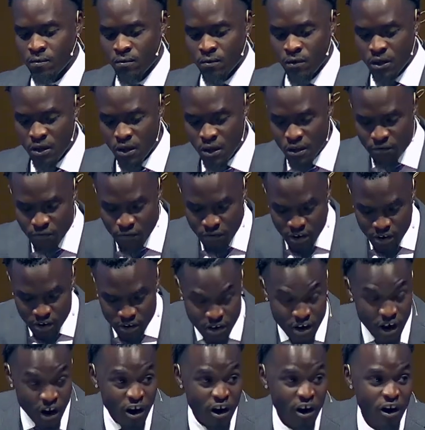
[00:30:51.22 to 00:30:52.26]
If
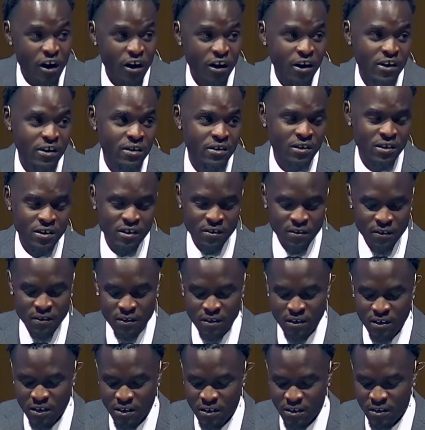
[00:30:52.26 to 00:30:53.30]
God
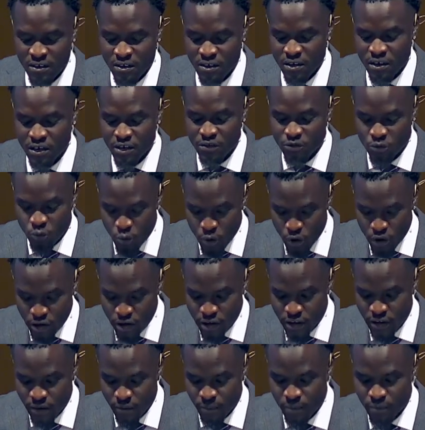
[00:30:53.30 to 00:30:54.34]
is
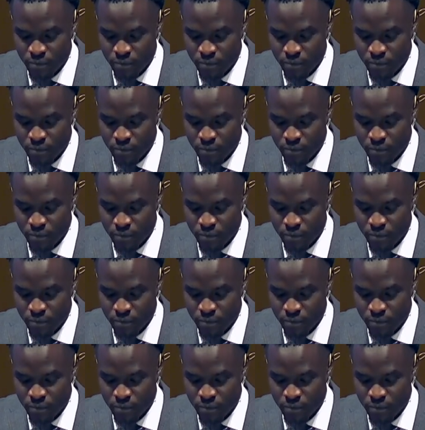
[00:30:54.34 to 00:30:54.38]
working,